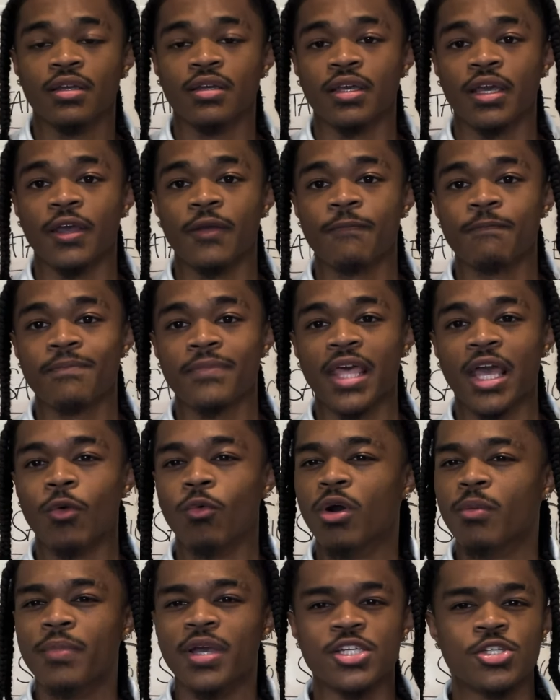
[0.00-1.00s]
Okay. And
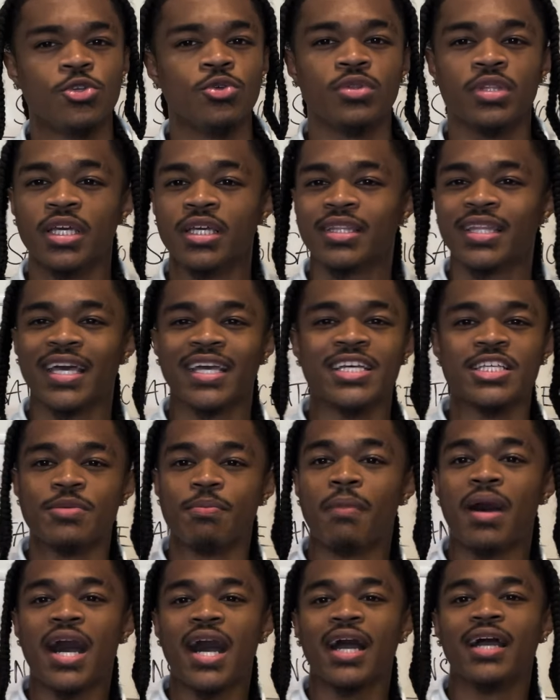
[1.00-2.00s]
what makes you think that his
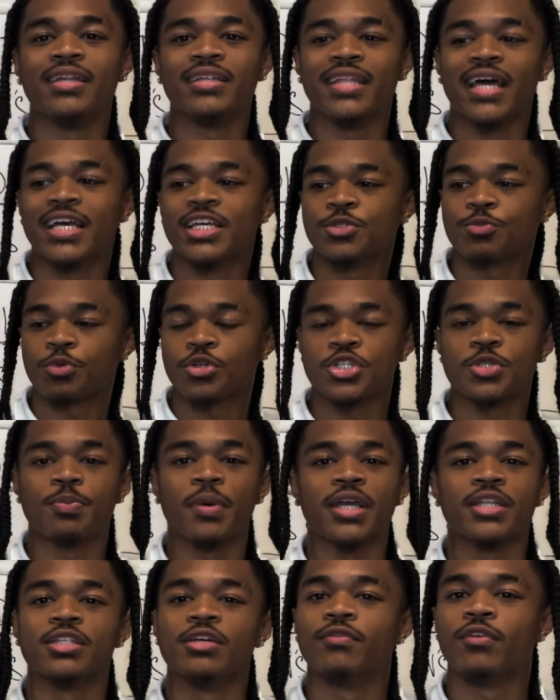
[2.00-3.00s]
mind, that his
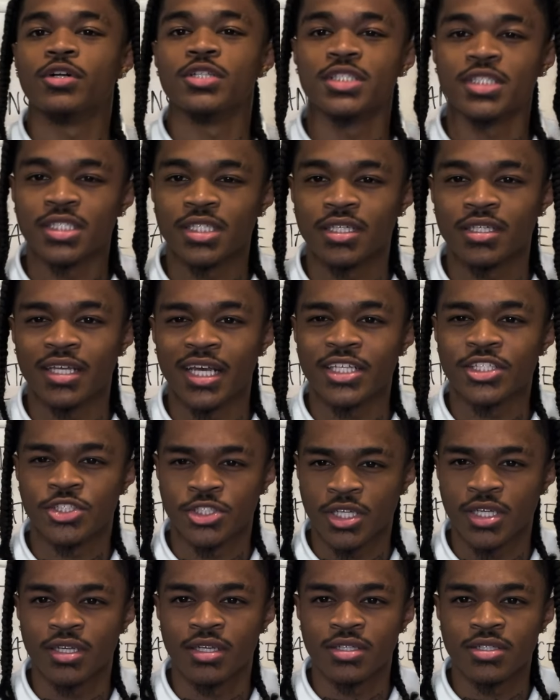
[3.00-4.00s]
perspective on sin has
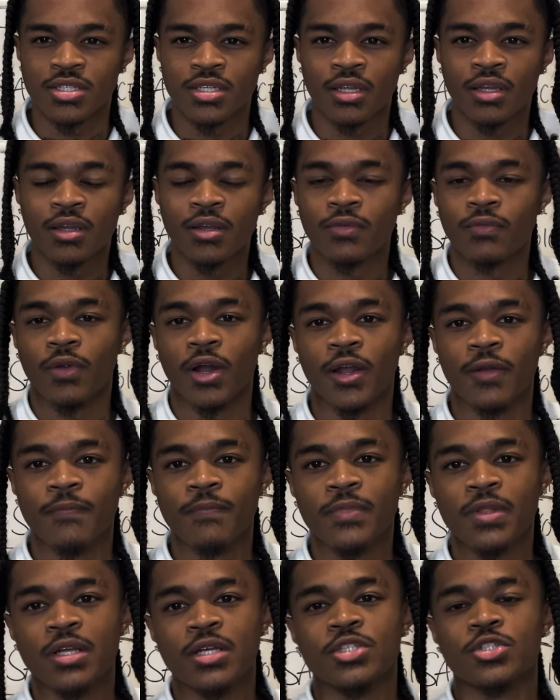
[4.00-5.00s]
changed, right?
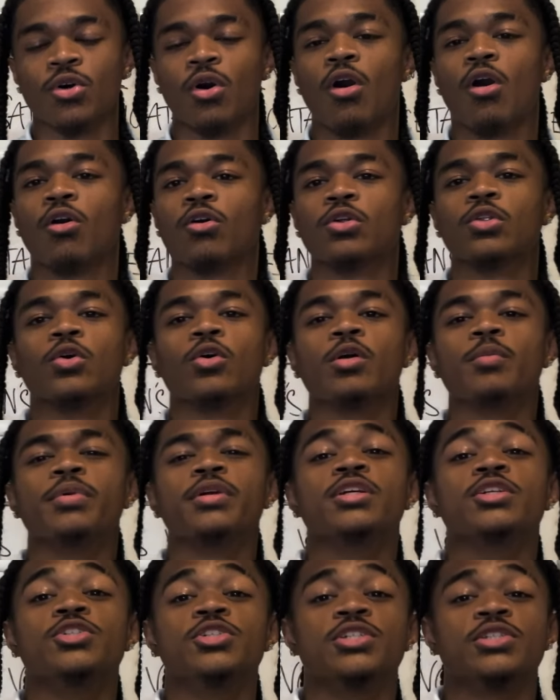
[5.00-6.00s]
So all glory be
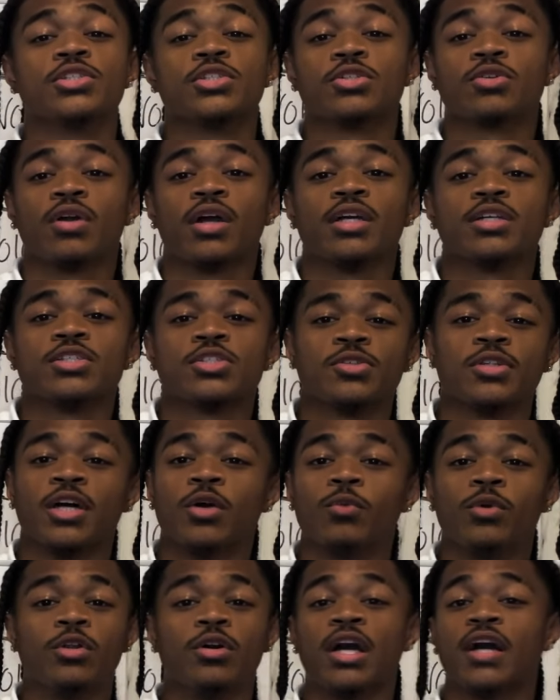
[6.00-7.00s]
to Jesus Christ, so that
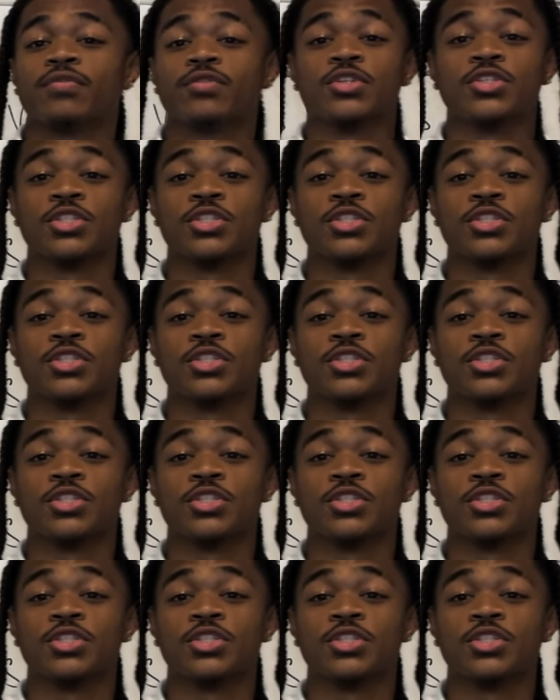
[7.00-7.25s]
we don't have to